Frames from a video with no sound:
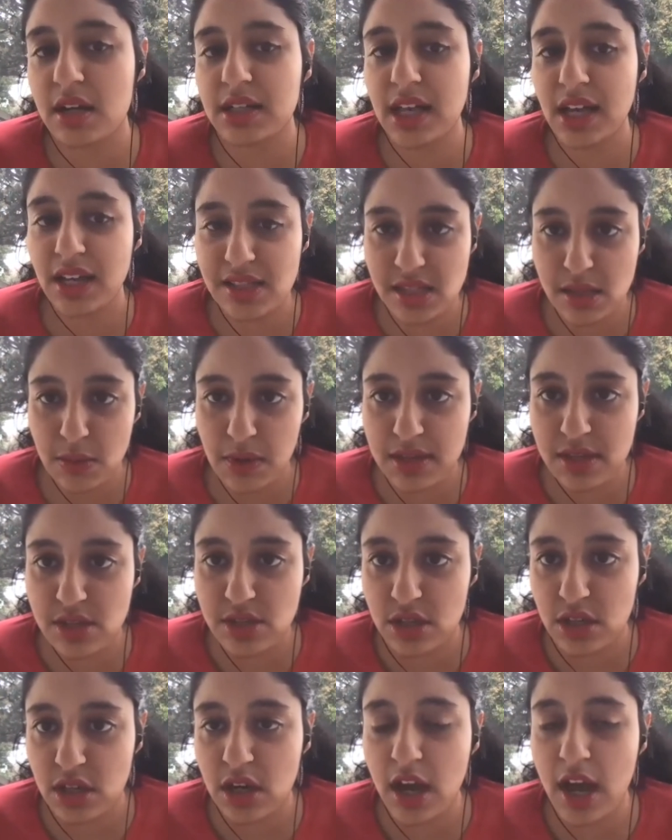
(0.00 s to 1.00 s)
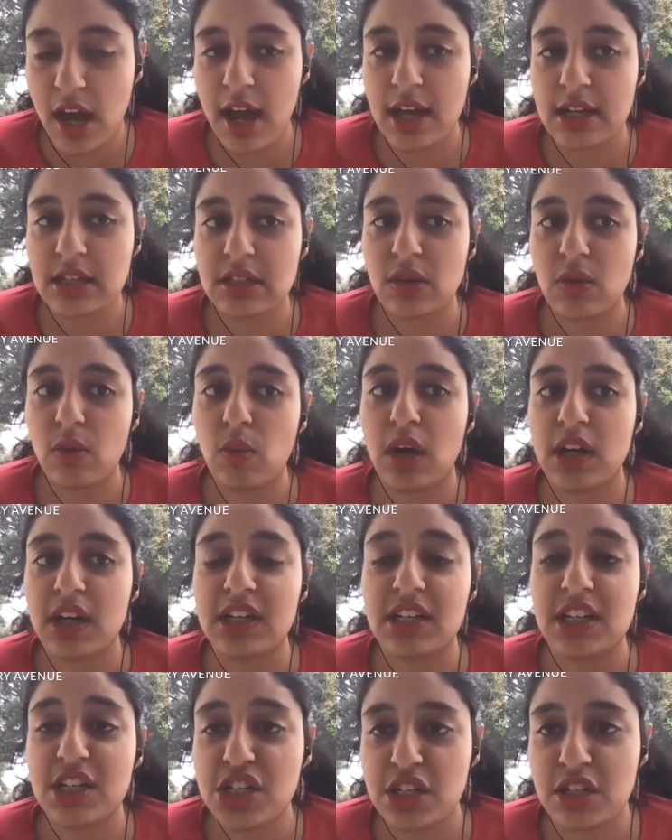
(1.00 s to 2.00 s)
next semester, and what
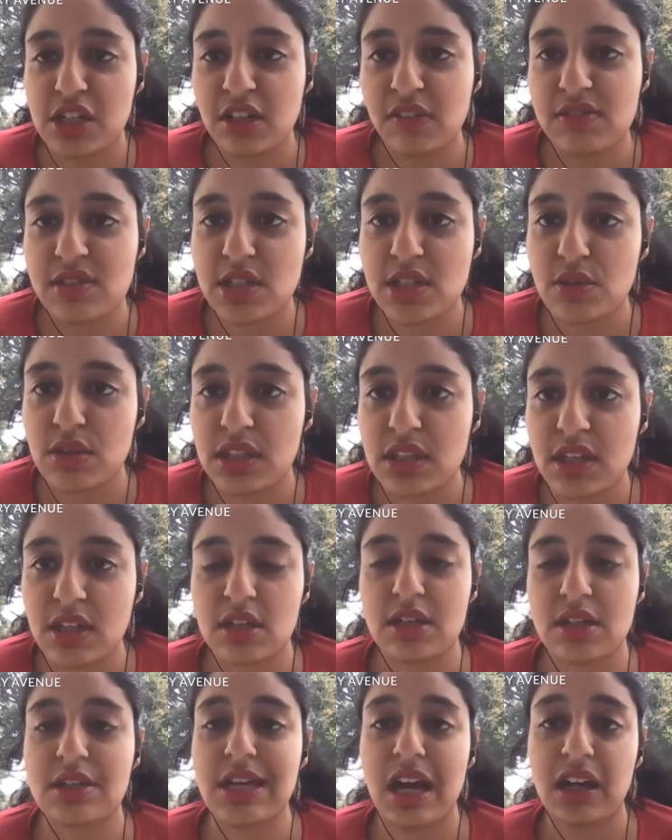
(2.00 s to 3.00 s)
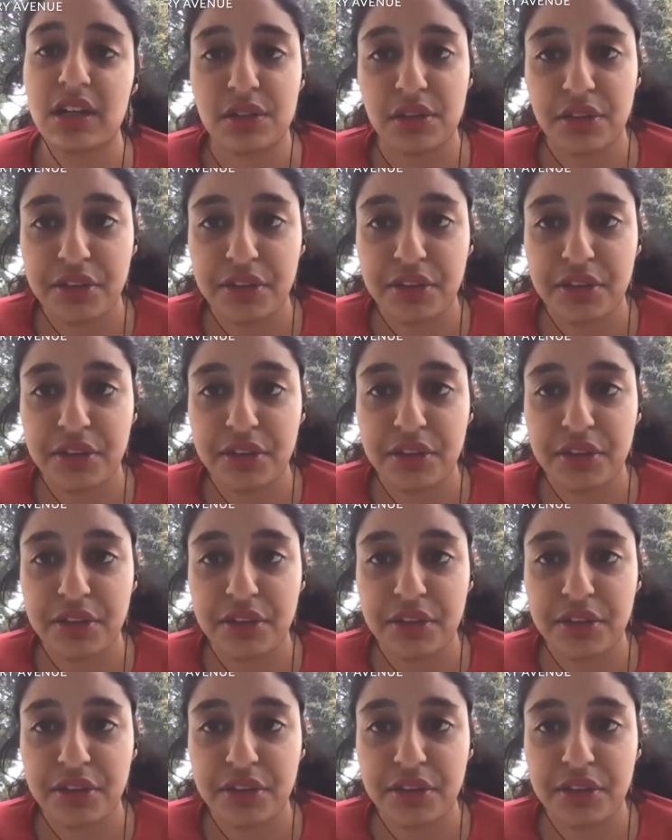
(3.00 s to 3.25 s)
initiatives do you think could tackle